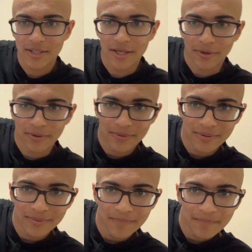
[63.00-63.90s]
here.
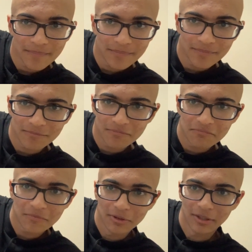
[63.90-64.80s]

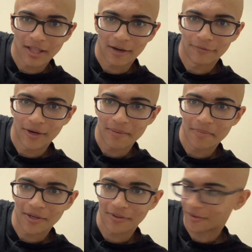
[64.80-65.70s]
A little out of frame
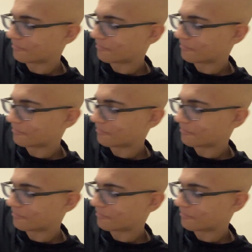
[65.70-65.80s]
because it's